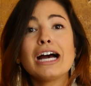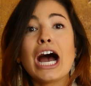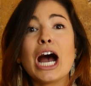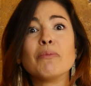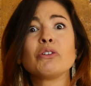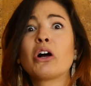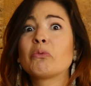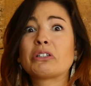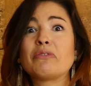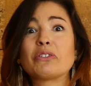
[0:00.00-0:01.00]
Um,
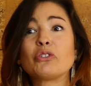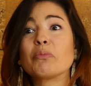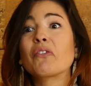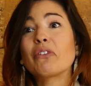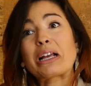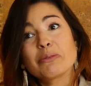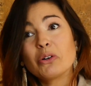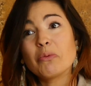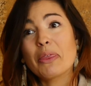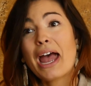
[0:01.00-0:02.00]
y'all were even super
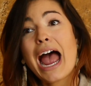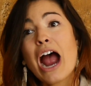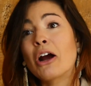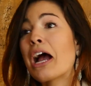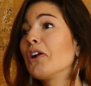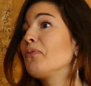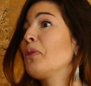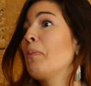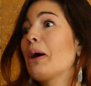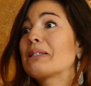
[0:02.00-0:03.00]
flexible with our out
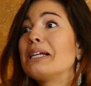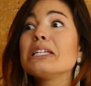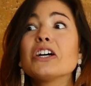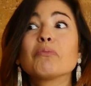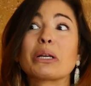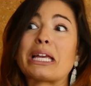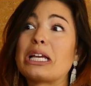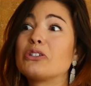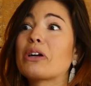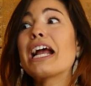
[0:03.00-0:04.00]
of the box idea of bringing
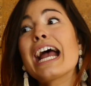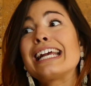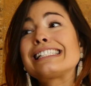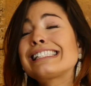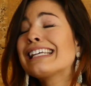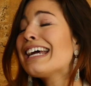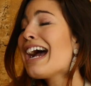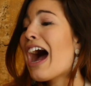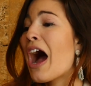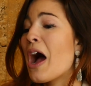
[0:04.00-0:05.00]
in dry ice.
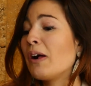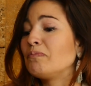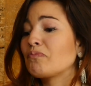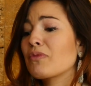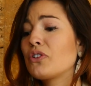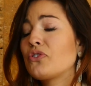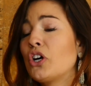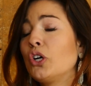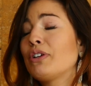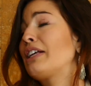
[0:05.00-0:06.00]
Um,
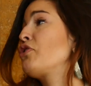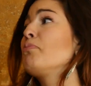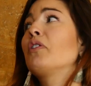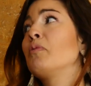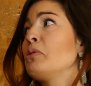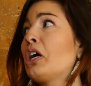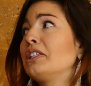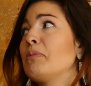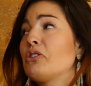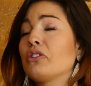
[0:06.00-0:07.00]
so you guys go above and
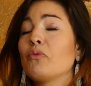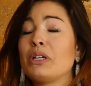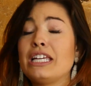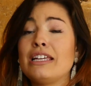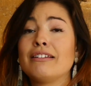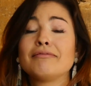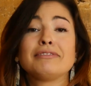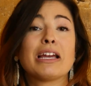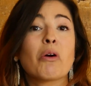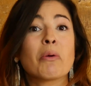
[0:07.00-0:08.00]
beyond to make sure that we
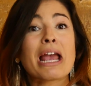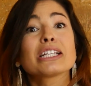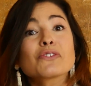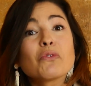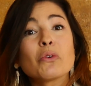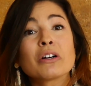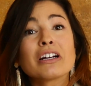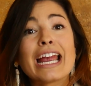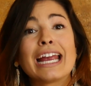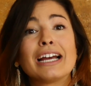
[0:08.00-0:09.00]
get what we ask
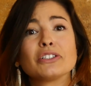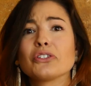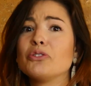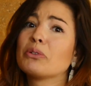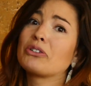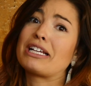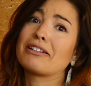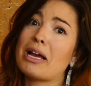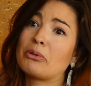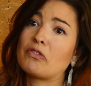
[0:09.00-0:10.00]
for and are super great
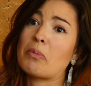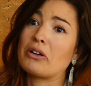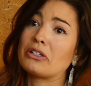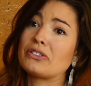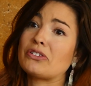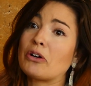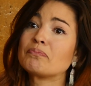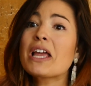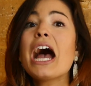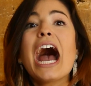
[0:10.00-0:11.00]
collaborative partners. So
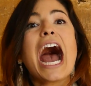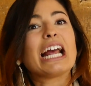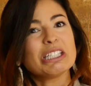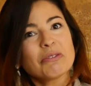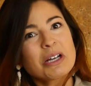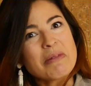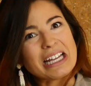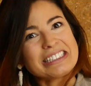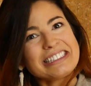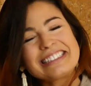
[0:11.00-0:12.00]
highly
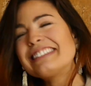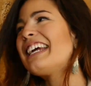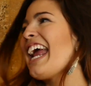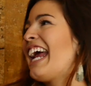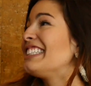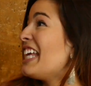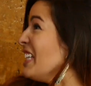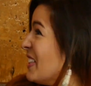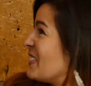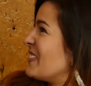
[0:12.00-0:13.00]
recommend and
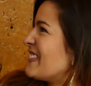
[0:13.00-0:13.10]
thank you.